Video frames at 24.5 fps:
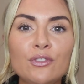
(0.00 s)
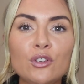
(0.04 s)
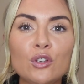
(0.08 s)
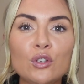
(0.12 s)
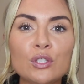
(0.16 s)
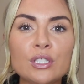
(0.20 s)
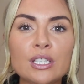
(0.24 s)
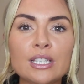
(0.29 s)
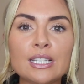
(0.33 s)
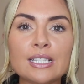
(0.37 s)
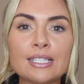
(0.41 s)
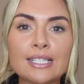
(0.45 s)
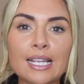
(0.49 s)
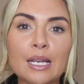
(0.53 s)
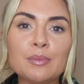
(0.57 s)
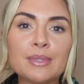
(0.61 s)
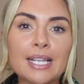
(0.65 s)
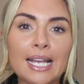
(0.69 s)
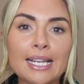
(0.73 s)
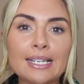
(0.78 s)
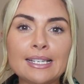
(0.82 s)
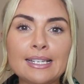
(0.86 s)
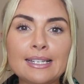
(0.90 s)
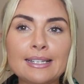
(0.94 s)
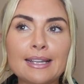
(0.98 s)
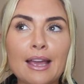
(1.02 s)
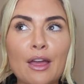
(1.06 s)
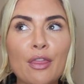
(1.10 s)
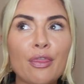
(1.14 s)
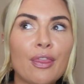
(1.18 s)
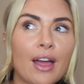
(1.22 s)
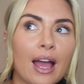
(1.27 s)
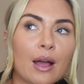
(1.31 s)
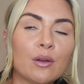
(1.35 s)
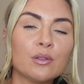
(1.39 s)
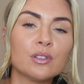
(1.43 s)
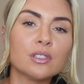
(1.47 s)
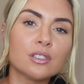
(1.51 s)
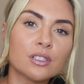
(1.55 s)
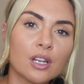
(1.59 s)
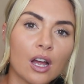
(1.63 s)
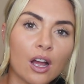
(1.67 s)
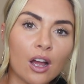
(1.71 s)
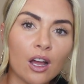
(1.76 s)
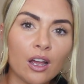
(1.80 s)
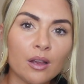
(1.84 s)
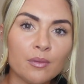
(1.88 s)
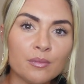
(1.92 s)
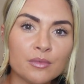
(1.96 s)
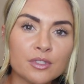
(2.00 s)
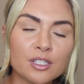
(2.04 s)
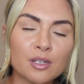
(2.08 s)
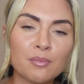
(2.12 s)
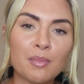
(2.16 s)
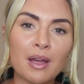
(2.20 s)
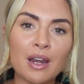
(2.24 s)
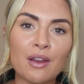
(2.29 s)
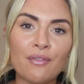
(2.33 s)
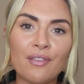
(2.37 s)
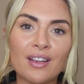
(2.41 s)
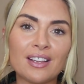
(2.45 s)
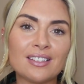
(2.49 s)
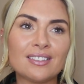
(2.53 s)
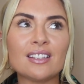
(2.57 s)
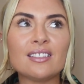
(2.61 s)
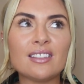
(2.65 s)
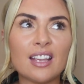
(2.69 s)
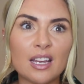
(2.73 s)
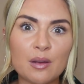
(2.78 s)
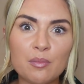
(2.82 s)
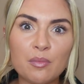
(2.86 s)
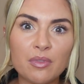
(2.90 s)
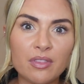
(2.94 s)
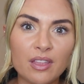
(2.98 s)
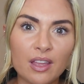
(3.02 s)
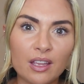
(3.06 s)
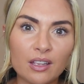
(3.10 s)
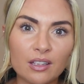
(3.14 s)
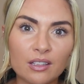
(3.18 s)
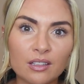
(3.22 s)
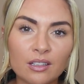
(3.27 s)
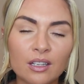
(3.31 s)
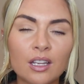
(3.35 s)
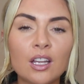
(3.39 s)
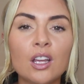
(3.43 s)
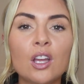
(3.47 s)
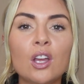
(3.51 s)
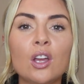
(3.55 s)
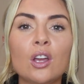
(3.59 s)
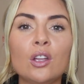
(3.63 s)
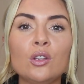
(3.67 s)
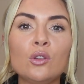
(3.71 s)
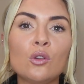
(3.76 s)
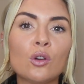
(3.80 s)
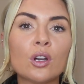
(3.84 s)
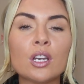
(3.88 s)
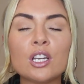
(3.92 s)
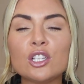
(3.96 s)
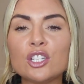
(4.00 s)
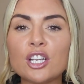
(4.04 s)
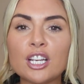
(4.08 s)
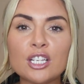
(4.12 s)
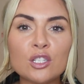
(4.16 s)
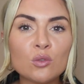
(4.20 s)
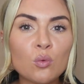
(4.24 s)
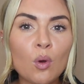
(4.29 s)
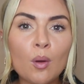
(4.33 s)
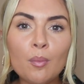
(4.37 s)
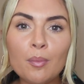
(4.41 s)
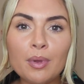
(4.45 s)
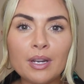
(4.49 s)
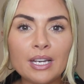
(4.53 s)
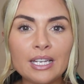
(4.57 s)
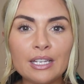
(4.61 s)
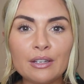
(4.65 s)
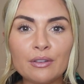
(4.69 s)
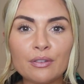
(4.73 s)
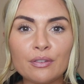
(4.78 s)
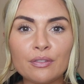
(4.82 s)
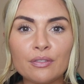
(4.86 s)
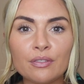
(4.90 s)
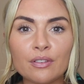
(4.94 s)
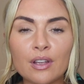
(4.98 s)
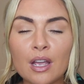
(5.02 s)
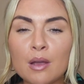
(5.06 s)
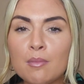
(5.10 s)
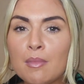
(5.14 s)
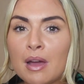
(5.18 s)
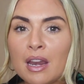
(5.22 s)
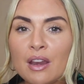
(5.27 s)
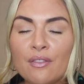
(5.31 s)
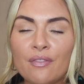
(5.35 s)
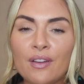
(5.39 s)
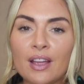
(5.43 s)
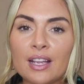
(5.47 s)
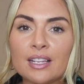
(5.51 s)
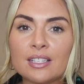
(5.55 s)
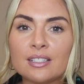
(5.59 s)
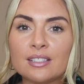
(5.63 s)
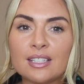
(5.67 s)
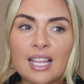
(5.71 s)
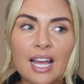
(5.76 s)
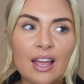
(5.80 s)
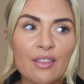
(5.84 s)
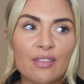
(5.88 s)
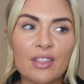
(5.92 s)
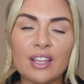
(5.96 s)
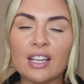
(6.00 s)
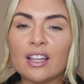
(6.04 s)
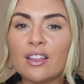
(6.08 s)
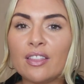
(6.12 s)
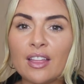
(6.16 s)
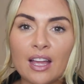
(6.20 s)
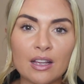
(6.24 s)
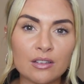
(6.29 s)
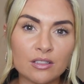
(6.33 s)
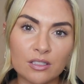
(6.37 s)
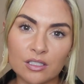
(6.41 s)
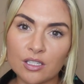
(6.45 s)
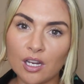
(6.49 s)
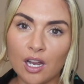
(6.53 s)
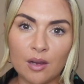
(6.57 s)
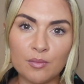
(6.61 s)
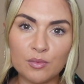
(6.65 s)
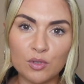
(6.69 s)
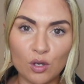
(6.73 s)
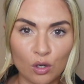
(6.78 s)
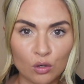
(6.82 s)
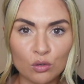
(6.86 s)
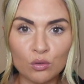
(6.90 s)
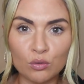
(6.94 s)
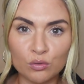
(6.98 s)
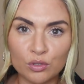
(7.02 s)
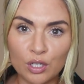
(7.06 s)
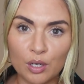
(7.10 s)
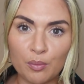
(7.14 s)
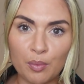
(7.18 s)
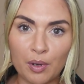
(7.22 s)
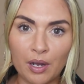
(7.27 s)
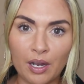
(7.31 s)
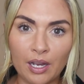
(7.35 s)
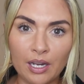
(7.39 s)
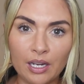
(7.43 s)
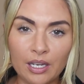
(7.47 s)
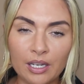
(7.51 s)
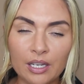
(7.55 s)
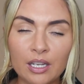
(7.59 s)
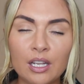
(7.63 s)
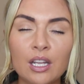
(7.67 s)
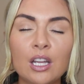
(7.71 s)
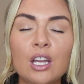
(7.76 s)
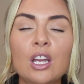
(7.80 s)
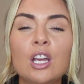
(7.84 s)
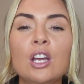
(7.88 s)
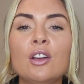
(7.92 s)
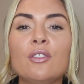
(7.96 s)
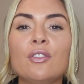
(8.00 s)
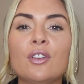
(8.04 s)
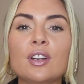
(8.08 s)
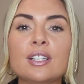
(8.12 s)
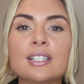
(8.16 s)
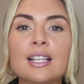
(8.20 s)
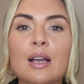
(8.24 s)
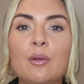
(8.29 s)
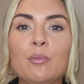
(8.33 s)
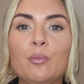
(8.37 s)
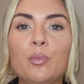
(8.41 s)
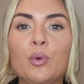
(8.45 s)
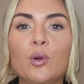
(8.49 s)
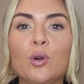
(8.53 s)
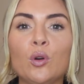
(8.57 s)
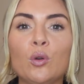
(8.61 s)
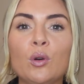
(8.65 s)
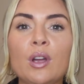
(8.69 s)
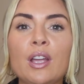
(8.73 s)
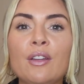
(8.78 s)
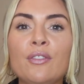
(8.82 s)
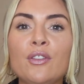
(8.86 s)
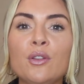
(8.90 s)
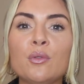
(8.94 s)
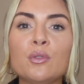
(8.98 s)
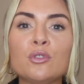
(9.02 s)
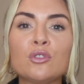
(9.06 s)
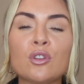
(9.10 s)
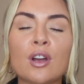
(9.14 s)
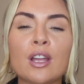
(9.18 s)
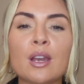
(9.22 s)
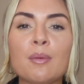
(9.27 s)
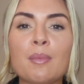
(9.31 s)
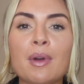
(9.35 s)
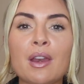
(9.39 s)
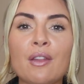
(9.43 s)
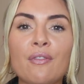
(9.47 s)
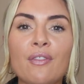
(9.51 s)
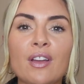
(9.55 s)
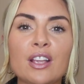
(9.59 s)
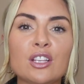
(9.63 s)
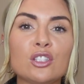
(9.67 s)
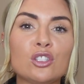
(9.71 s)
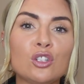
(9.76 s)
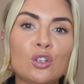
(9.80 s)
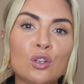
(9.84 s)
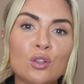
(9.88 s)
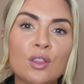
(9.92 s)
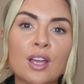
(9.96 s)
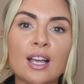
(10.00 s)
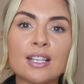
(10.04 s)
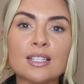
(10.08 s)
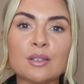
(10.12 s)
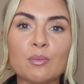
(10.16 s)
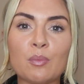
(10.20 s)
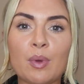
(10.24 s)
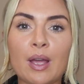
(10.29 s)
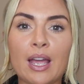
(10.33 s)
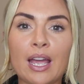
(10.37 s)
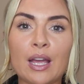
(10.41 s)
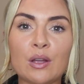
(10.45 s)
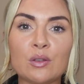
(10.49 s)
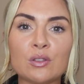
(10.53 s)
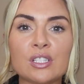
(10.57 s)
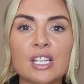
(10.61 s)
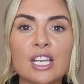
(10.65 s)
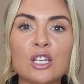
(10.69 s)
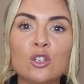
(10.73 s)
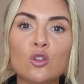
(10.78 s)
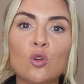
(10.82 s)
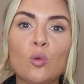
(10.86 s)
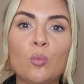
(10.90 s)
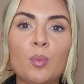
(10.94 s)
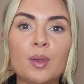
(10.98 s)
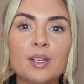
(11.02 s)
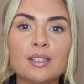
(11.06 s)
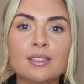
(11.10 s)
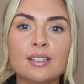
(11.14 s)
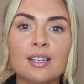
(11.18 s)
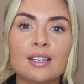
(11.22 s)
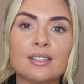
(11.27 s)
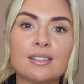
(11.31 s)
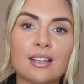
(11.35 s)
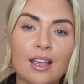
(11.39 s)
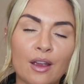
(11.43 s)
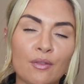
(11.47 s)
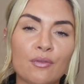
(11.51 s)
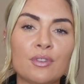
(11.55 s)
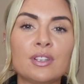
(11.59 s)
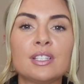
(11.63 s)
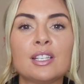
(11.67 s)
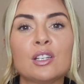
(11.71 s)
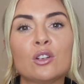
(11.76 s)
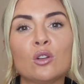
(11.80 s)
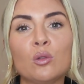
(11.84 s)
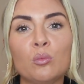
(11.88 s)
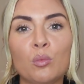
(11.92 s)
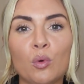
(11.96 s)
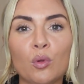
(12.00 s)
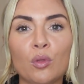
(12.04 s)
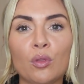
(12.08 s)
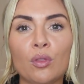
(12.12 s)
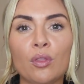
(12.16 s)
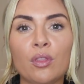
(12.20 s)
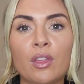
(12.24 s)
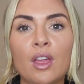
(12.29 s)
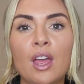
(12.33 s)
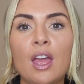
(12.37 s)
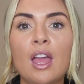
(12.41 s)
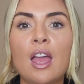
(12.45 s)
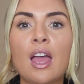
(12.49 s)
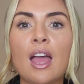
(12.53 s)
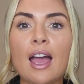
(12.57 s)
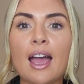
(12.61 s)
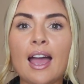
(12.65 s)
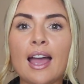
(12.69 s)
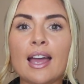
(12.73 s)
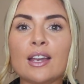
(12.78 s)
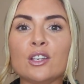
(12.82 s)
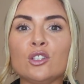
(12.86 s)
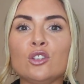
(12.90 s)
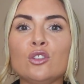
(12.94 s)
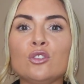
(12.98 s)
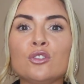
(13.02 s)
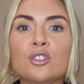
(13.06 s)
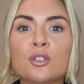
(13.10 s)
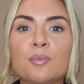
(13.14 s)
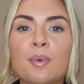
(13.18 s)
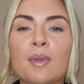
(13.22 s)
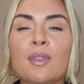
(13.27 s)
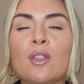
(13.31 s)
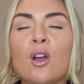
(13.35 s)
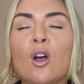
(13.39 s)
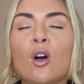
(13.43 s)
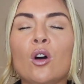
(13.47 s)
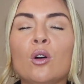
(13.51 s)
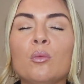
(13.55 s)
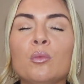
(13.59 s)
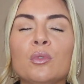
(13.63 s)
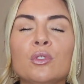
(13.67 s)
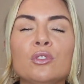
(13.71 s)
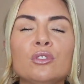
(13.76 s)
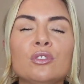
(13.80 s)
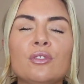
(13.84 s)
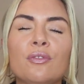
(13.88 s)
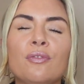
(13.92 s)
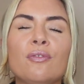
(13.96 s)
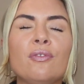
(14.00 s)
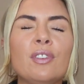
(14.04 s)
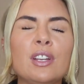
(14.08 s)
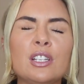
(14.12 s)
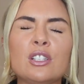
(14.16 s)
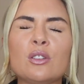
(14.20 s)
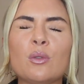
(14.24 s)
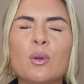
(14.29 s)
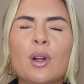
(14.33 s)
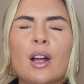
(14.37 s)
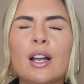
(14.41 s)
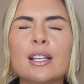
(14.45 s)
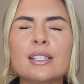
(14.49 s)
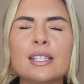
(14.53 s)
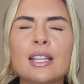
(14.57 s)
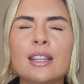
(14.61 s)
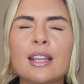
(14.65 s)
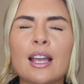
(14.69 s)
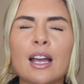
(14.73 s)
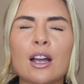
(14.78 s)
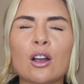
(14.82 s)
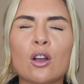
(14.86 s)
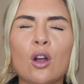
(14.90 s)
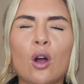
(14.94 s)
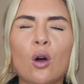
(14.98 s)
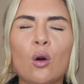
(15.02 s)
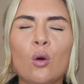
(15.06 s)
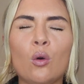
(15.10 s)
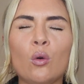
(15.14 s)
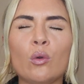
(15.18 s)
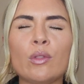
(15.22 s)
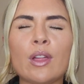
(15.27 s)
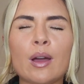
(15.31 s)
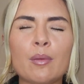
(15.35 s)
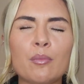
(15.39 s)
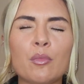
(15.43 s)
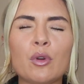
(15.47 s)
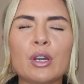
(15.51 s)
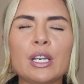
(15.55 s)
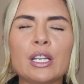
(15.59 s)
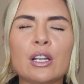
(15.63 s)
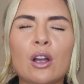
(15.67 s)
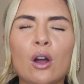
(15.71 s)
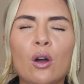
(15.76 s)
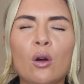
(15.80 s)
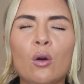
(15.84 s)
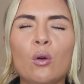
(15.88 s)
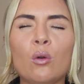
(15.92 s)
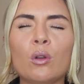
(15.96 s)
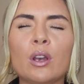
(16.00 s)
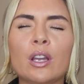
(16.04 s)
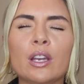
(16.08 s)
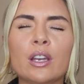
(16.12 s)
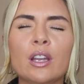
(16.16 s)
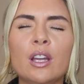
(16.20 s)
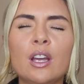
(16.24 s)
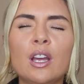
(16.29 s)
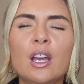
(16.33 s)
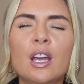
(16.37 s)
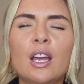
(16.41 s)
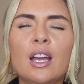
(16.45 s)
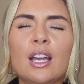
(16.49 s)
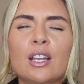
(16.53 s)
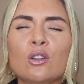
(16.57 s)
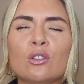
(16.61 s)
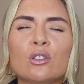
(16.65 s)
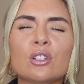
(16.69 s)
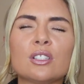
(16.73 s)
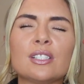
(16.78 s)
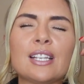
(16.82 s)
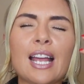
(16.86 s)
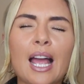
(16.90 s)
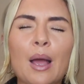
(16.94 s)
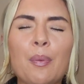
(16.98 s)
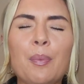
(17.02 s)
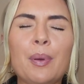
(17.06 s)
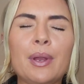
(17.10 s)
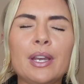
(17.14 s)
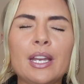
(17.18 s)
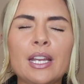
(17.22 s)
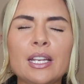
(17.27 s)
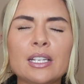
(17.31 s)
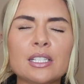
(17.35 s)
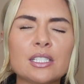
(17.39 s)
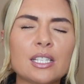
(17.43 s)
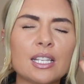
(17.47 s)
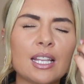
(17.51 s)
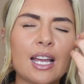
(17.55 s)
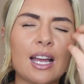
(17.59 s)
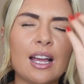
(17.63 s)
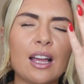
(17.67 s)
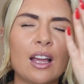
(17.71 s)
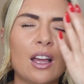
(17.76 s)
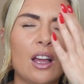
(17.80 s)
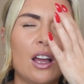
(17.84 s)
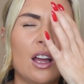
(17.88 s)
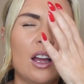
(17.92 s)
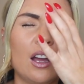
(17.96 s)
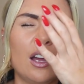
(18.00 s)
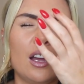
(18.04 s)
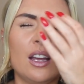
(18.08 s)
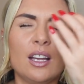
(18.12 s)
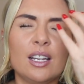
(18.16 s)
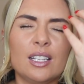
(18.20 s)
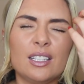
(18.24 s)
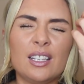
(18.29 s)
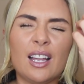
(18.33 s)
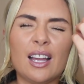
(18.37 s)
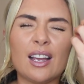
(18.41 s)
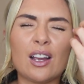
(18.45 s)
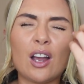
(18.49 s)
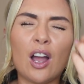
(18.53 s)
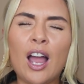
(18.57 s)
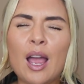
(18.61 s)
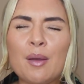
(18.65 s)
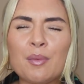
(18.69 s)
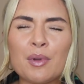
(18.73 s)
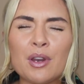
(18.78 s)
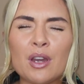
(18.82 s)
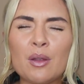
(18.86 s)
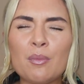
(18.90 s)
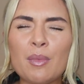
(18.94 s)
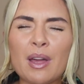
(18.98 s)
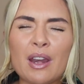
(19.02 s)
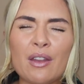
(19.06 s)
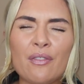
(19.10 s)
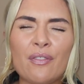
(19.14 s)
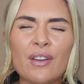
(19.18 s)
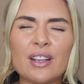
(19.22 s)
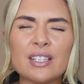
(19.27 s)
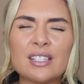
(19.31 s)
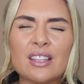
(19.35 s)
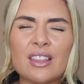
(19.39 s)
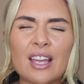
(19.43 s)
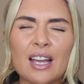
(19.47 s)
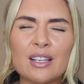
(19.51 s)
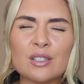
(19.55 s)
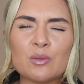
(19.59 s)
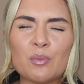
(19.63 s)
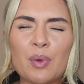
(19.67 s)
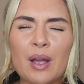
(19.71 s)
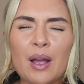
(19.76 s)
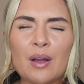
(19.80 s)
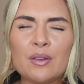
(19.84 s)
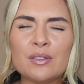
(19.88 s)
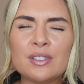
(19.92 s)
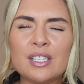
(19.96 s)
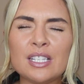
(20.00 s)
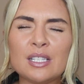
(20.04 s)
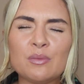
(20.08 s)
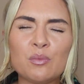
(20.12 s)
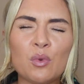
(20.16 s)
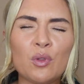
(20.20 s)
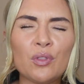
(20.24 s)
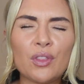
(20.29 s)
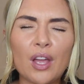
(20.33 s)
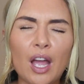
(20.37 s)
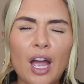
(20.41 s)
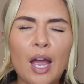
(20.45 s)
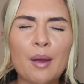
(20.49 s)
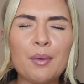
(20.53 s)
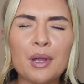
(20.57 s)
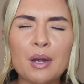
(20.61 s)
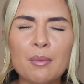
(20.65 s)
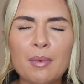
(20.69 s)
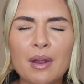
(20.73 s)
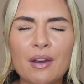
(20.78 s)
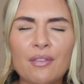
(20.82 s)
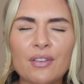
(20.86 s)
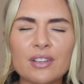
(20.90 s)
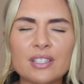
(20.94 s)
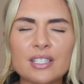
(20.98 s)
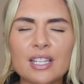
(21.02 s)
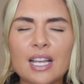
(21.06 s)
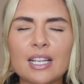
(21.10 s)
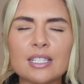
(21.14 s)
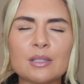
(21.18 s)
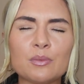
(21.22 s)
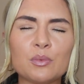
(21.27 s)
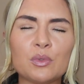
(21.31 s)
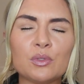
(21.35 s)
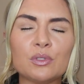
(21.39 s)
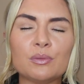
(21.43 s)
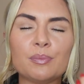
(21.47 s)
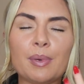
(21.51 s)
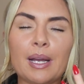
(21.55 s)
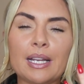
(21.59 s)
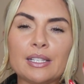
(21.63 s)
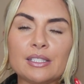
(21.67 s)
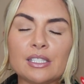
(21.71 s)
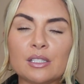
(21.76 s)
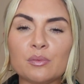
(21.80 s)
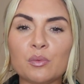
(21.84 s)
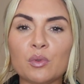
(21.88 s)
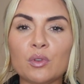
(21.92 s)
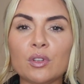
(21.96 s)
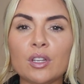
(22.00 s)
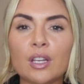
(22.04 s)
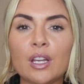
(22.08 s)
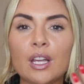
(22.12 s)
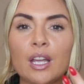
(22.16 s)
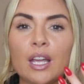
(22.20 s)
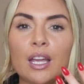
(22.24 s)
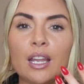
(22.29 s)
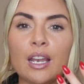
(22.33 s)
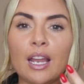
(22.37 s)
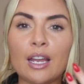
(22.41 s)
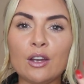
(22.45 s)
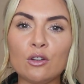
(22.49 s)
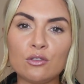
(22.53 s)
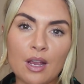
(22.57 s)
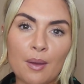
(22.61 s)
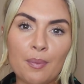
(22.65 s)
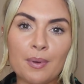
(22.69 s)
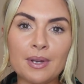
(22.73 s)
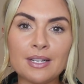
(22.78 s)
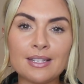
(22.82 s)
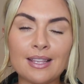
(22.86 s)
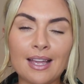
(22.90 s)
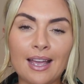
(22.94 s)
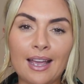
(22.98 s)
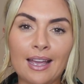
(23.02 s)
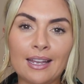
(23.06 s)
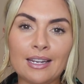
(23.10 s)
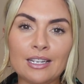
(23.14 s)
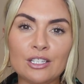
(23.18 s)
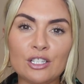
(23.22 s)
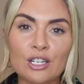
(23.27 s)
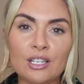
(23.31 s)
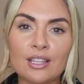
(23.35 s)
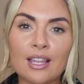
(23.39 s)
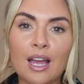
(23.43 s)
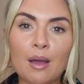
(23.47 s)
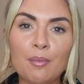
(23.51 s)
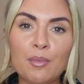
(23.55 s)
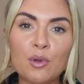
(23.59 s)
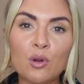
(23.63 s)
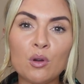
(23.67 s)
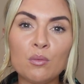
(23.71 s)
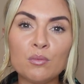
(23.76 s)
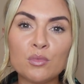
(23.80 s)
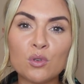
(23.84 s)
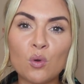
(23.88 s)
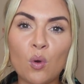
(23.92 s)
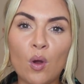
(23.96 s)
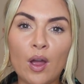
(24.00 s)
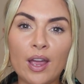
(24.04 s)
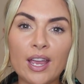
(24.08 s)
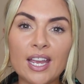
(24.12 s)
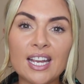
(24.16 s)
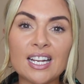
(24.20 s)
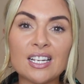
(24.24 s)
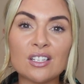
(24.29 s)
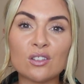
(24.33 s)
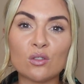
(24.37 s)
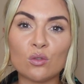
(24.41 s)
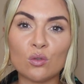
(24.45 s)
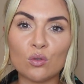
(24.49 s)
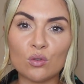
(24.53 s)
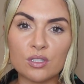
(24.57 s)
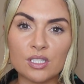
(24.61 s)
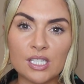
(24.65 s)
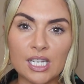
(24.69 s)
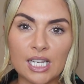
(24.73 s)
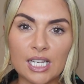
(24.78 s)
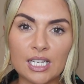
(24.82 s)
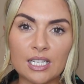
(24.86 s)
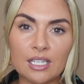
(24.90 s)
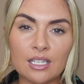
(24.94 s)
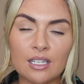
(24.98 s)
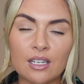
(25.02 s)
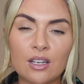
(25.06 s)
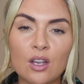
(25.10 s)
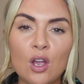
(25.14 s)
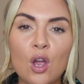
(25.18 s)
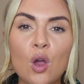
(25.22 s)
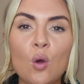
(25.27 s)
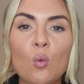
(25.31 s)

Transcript: of using the same technique 1,000 times to manifest the same thing, you're going to change one belief and manifest that thing 1,000 times on autopilot. For example, if you were trying to manifest £2,000 in your business every single month and you just spent the whole month visualizing that goal, that money goal, and you're just tapping into that, like, I'm going to manifest £1,000 this month, I'm going to manifest £1,000 this month, like you're tapping into that energy, that becomes quite exhausting.